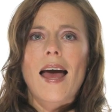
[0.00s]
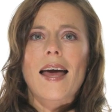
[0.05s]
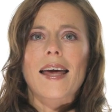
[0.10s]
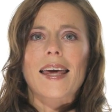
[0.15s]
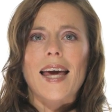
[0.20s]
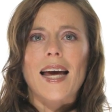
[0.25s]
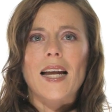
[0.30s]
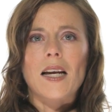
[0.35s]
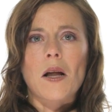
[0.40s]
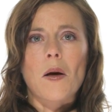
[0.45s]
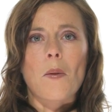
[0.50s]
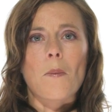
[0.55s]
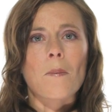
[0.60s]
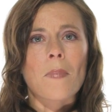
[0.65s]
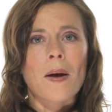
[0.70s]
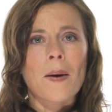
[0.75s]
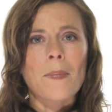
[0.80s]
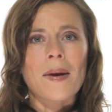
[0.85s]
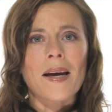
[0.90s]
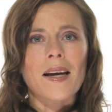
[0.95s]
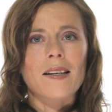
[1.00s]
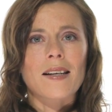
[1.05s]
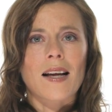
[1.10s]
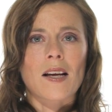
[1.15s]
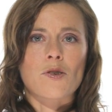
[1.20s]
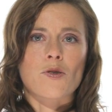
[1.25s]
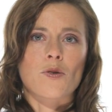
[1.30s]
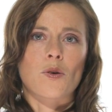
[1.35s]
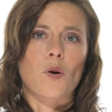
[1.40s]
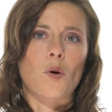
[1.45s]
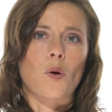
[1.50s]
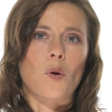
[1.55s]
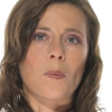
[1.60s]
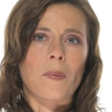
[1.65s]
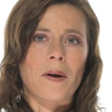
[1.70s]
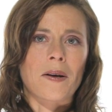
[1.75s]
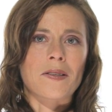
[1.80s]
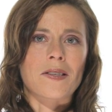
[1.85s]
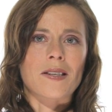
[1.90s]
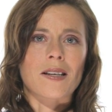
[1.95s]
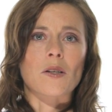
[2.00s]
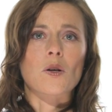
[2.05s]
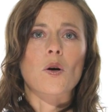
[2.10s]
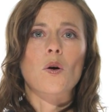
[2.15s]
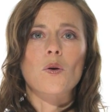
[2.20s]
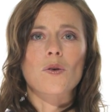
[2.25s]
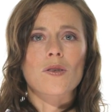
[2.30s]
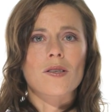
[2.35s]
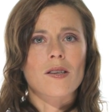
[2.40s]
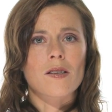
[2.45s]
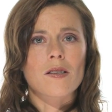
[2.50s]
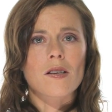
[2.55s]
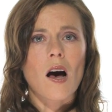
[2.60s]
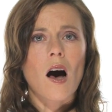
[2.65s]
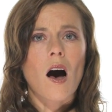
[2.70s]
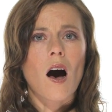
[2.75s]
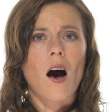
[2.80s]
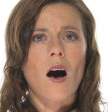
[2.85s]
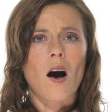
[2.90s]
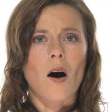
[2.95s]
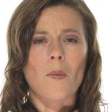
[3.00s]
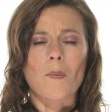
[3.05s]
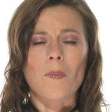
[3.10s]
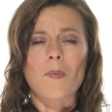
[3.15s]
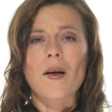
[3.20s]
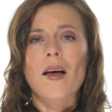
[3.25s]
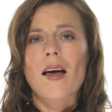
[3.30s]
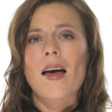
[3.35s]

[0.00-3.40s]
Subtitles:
can mimic natural hormones and causes harm